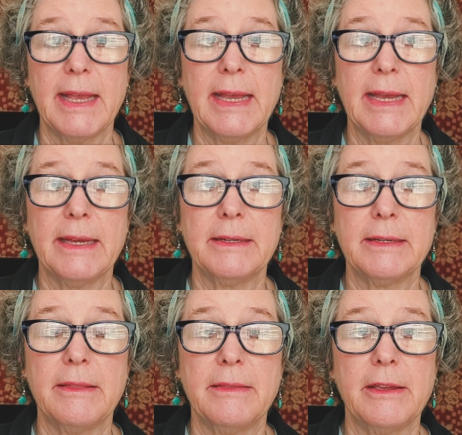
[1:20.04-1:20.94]
And
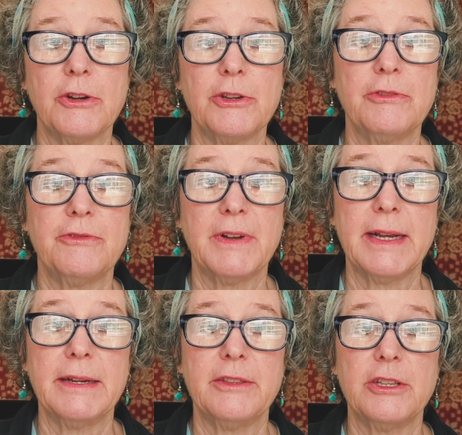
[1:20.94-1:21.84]
there you'll
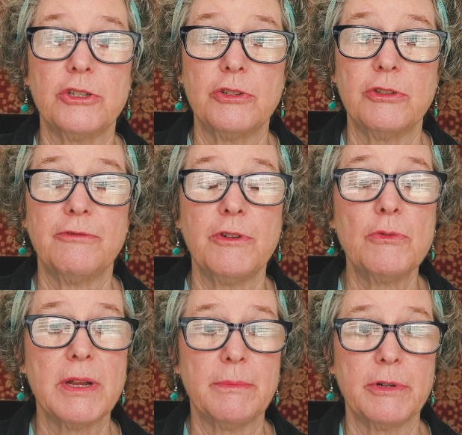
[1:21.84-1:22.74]
find the
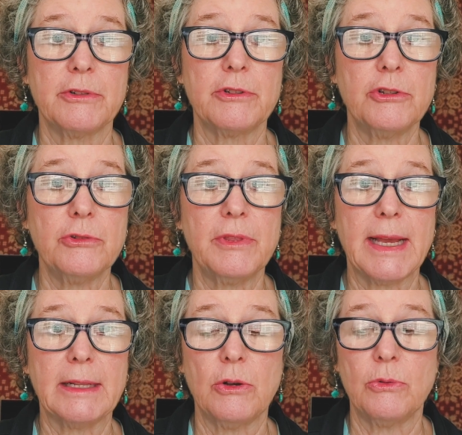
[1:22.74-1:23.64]
phone number to
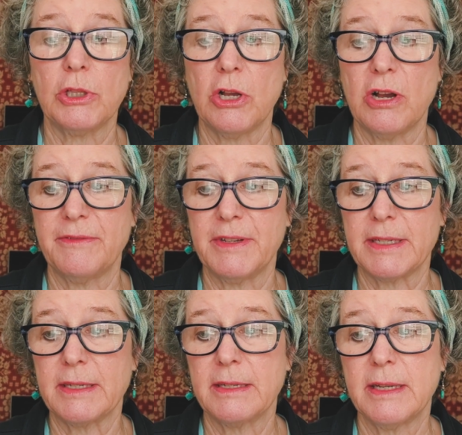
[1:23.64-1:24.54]
that local
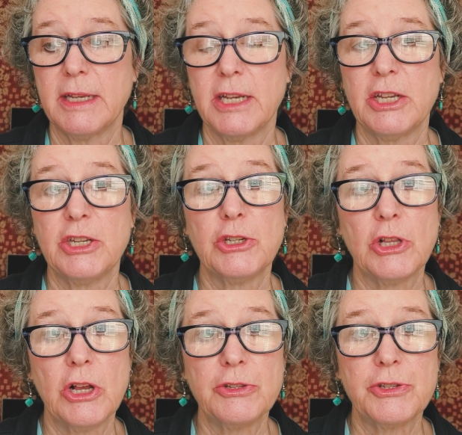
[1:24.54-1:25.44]
office. You'll
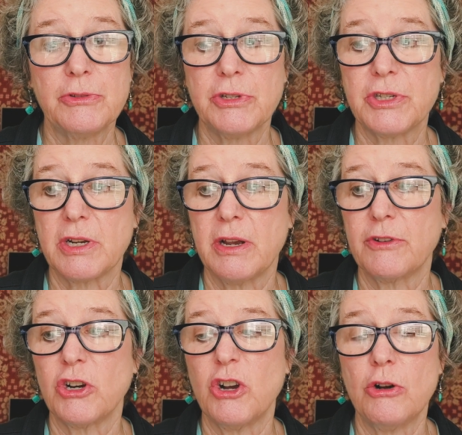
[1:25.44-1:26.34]
also
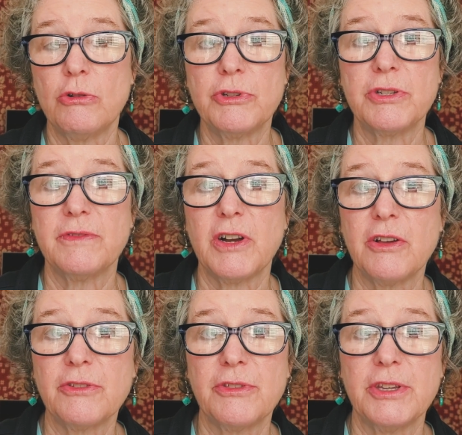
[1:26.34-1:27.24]
discover a host of
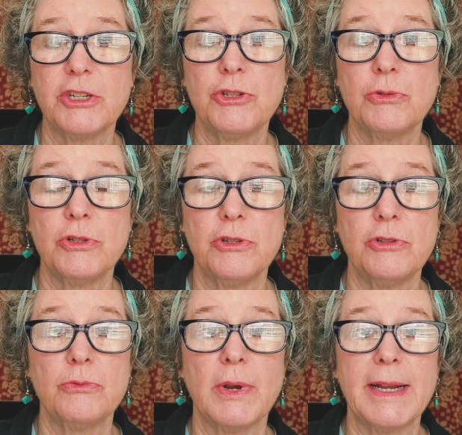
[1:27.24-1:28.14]
other things you can
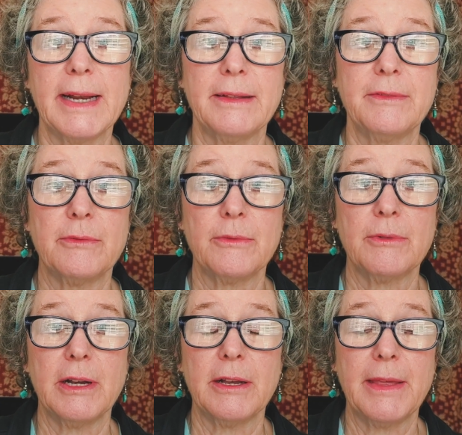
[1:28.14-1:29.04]
do right on
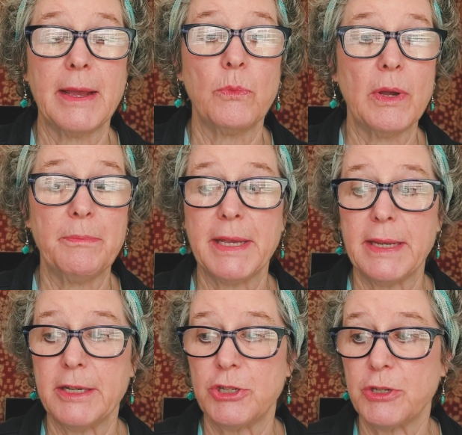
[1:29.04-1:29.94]
that web
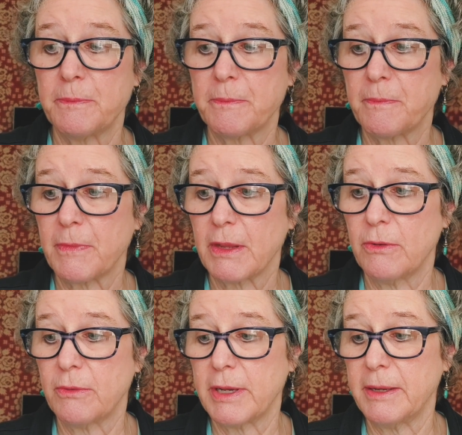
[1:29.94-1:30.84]
page.
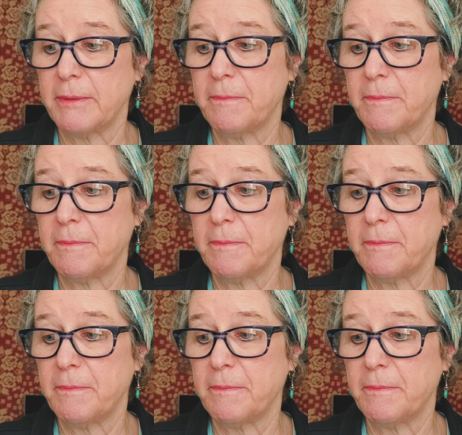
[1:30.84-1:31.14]
Okay.